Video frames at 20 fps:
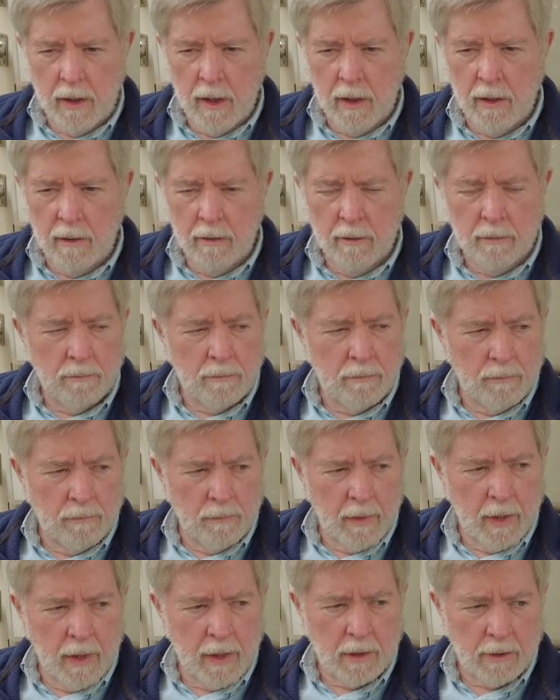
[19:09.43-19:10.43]
Uh,
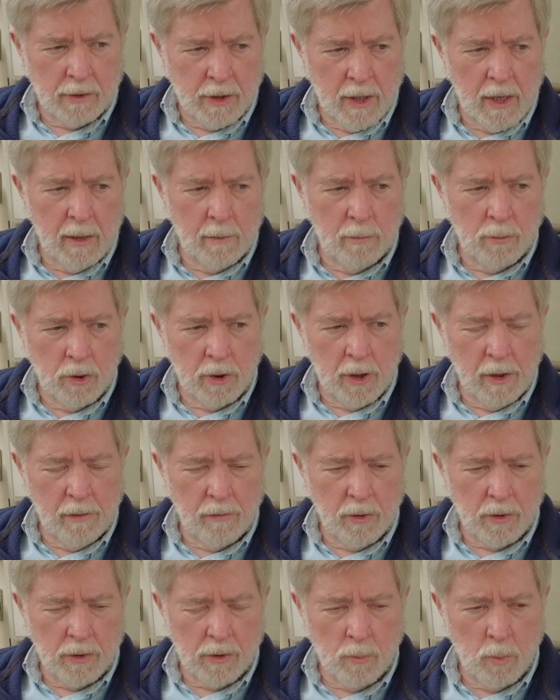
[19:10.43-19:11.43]
like I said, I'm looking
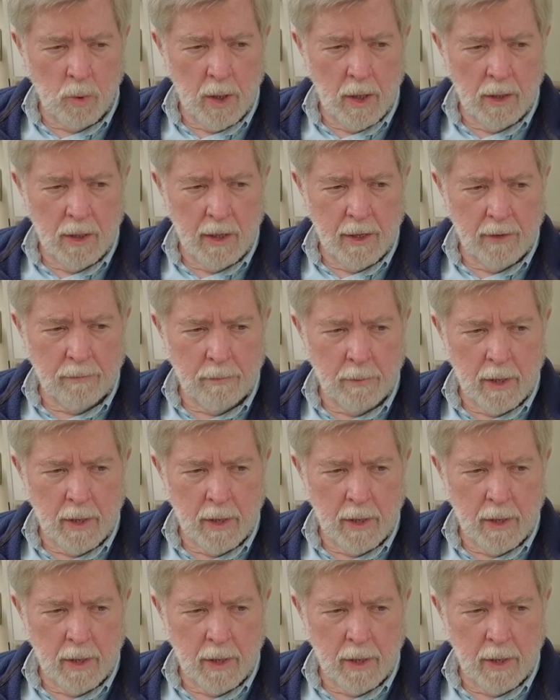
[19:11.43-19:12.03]
for some wildlife,